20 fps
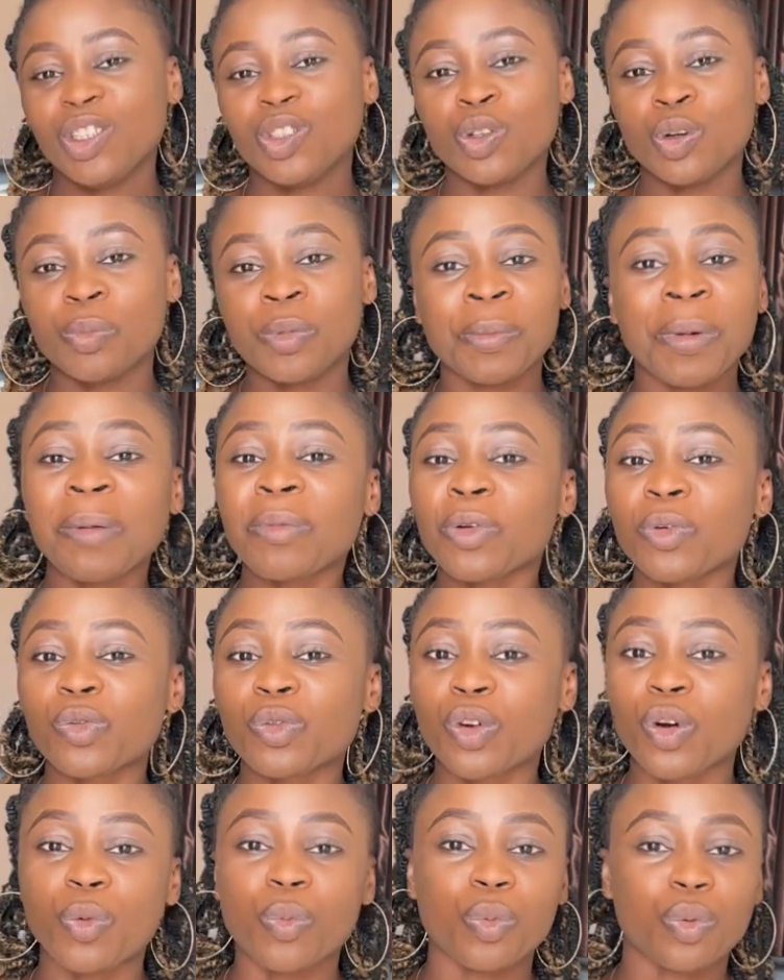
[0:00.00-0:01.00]
you probably will
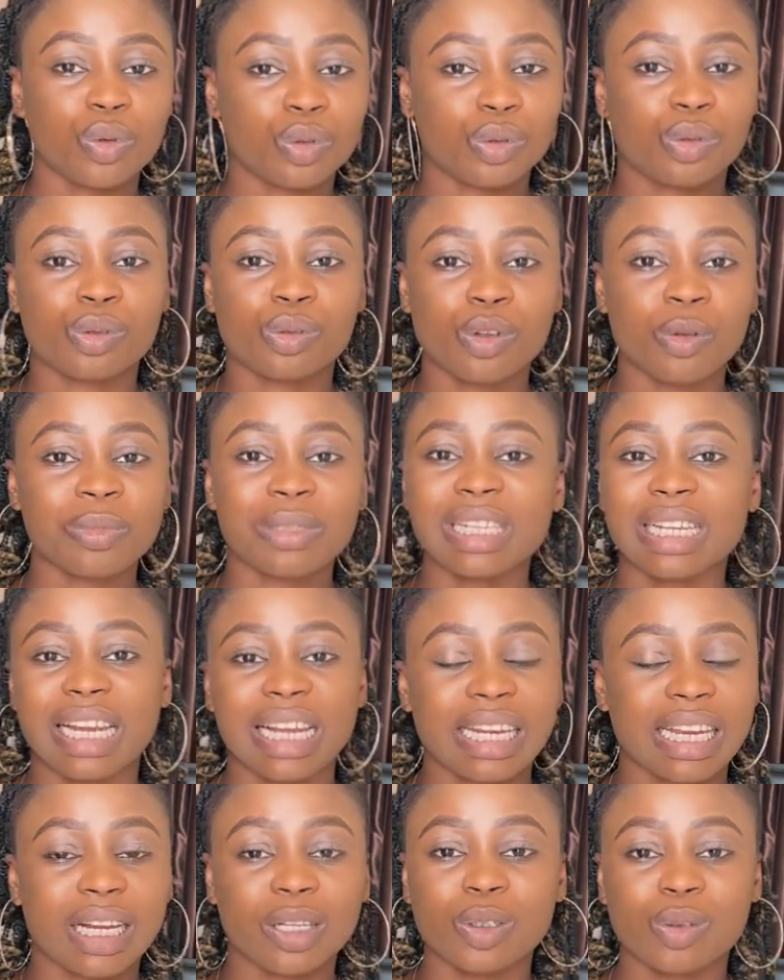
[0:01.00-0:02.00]
not want something
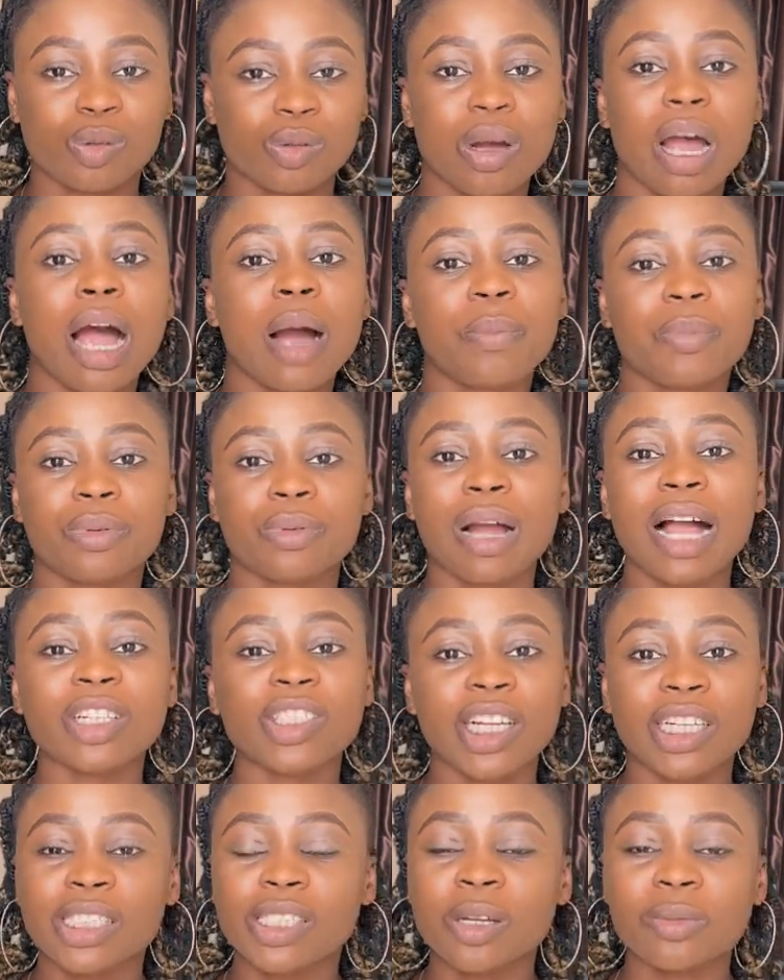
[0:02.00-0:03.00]
like that to happen
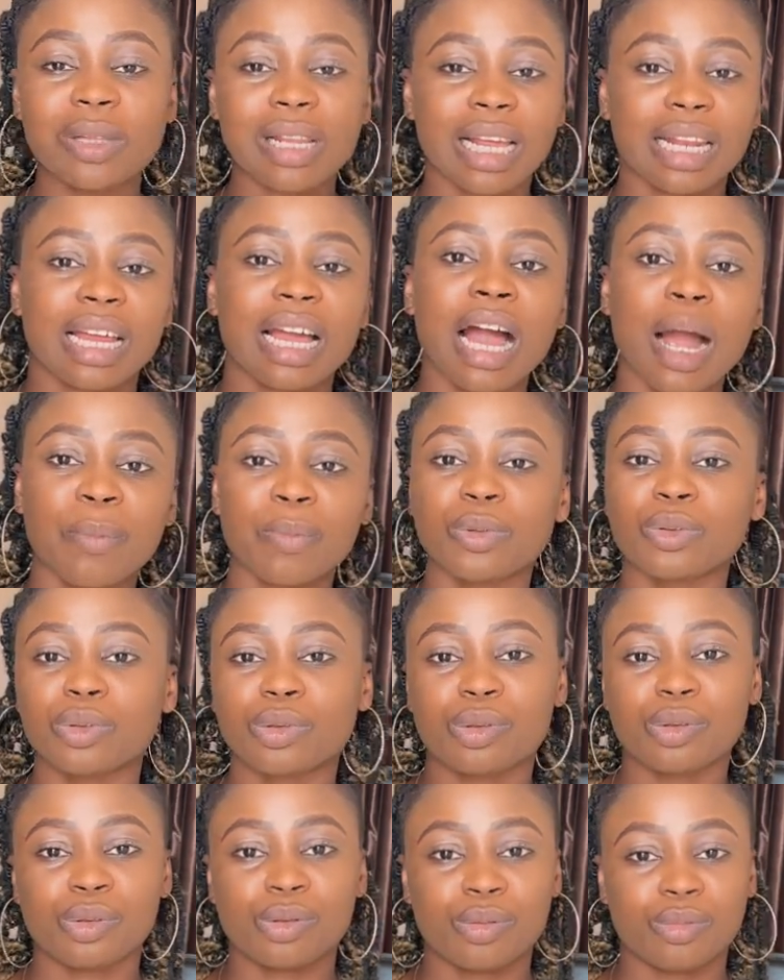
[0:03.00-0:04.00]
actually something like that
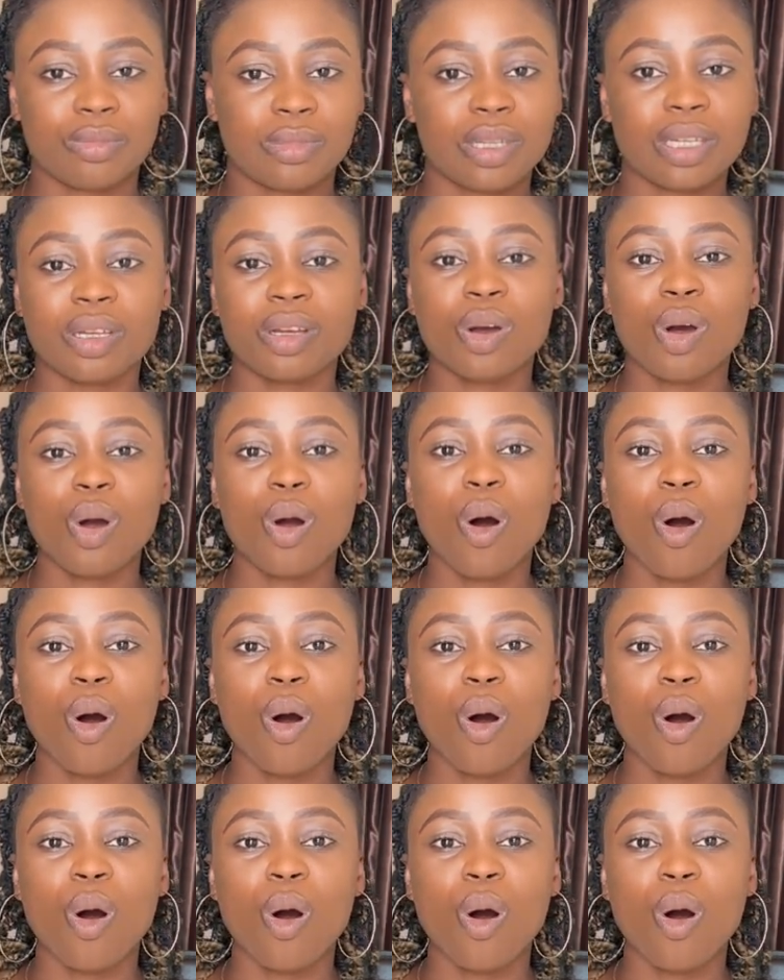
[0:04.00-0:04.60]
happened to me